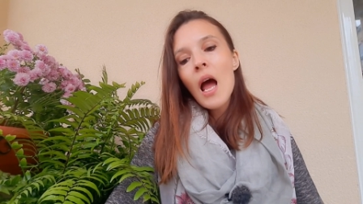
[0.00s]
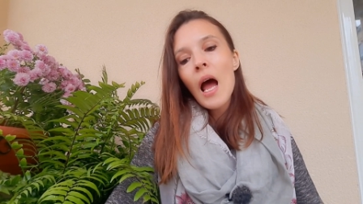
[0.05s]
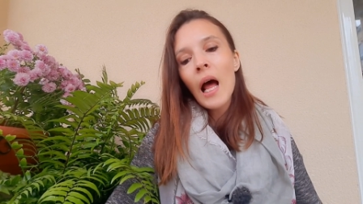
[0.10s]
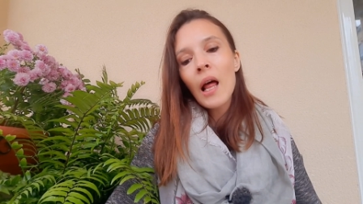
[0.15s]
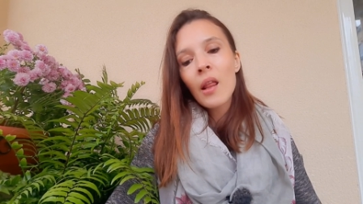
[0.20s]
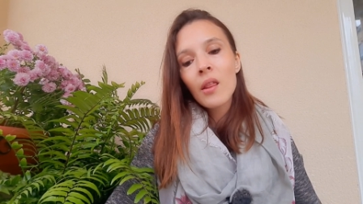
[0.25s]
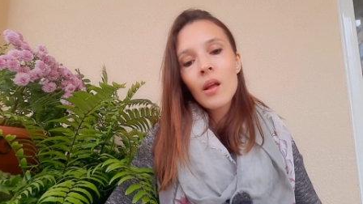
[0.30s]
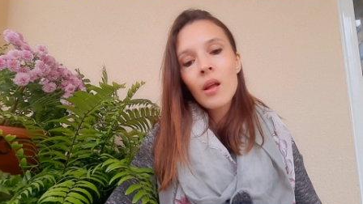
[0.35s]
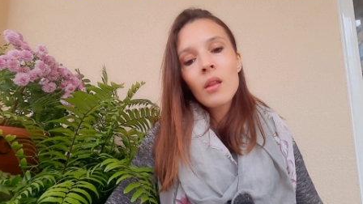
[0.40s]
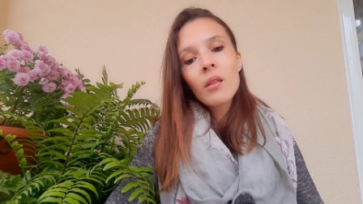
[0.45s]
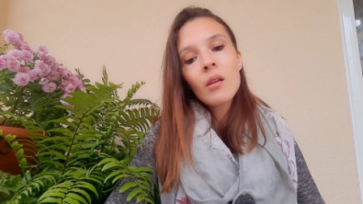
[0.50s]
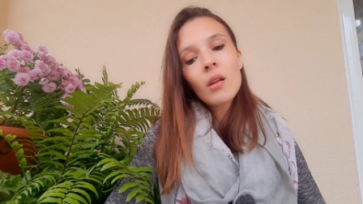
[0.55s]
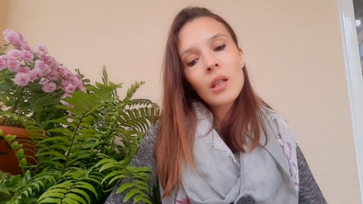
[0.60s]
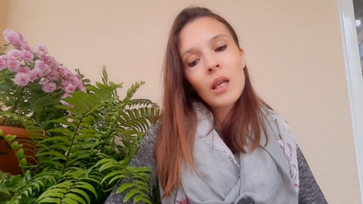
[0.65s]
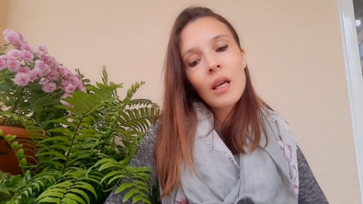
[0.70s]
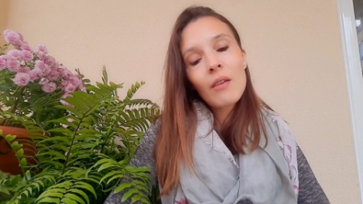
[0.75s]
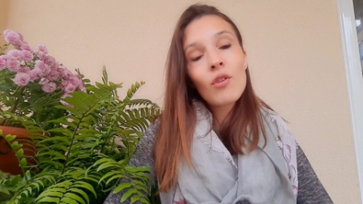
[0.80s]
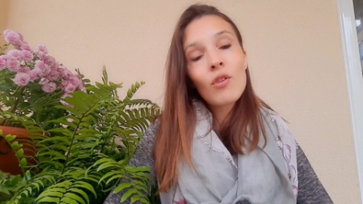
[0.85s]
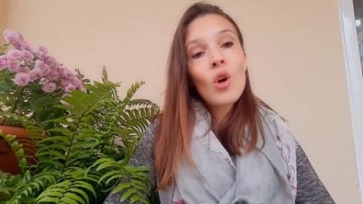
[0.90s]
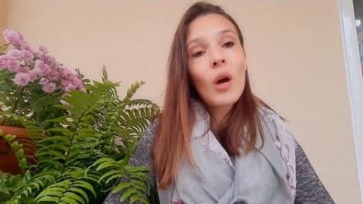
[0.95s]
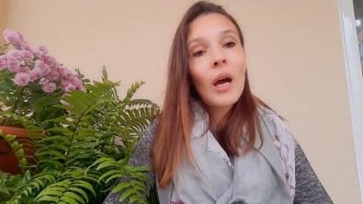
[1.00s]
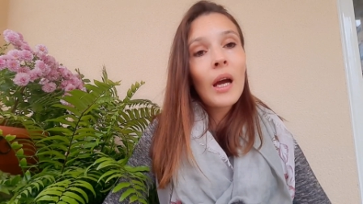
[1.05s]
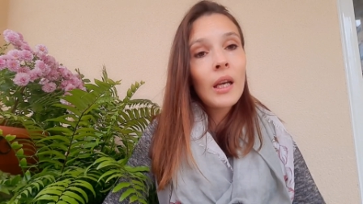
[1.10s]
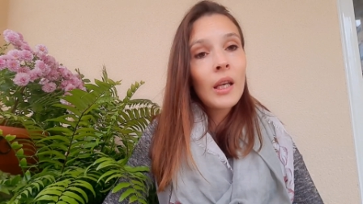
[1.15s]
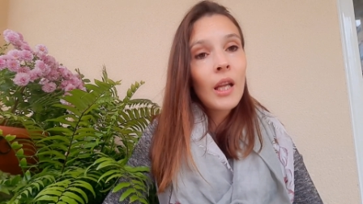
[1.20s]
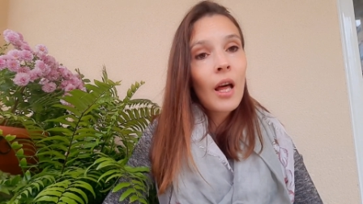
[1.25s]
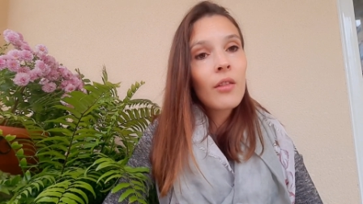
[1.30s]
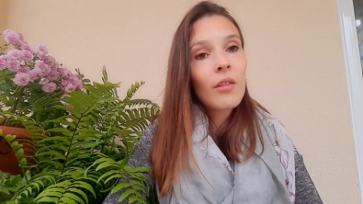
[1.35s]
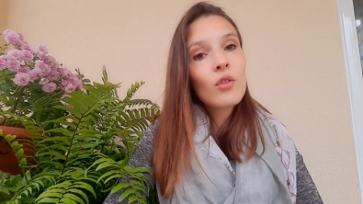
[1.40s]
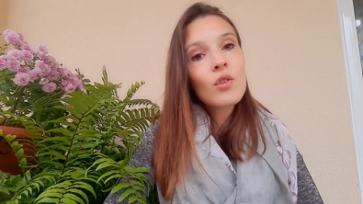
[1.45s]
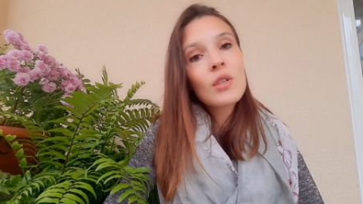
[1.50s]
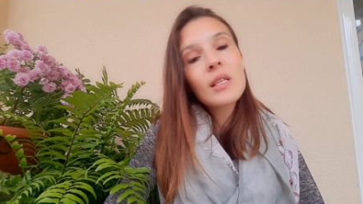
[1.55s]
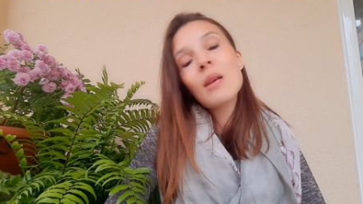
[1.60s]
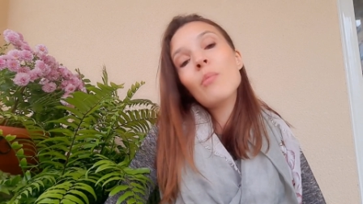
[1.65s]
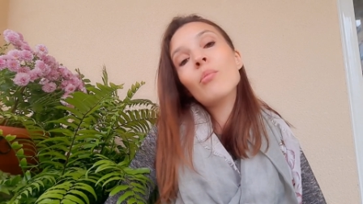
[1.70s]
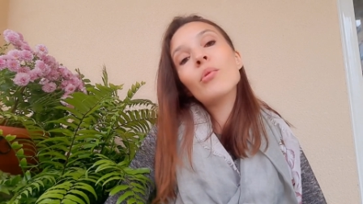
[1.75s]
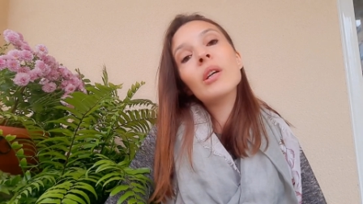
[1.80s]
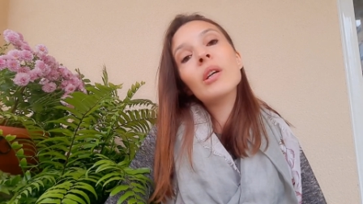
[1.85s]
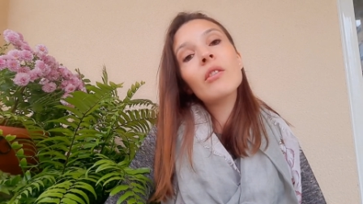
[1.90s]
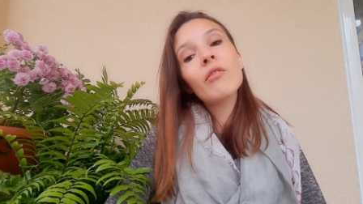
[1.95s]
And then they'll give you another
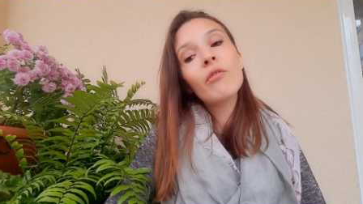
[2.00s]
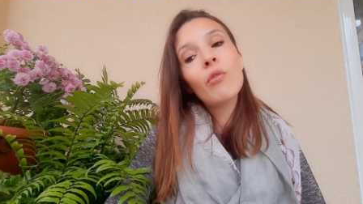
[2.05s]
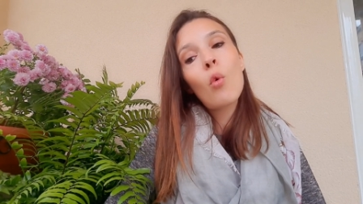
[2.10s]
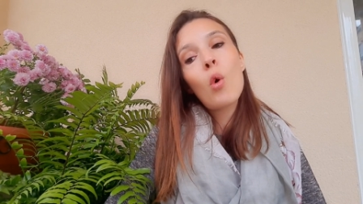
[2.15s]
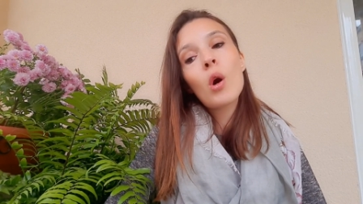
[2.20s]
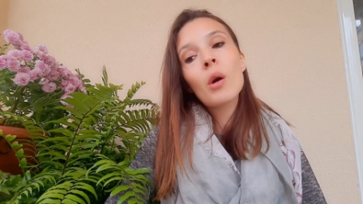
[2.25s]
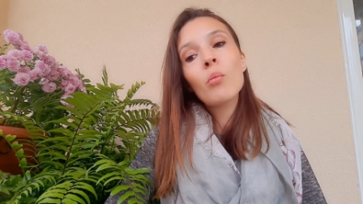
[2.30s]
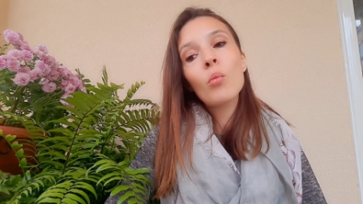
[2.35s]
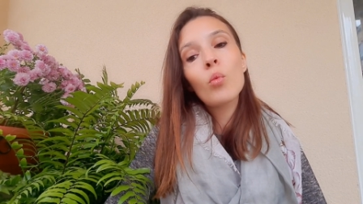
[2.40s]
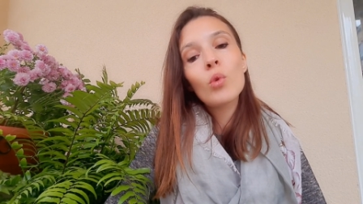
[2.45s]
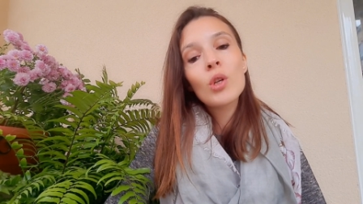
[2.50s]
separate form,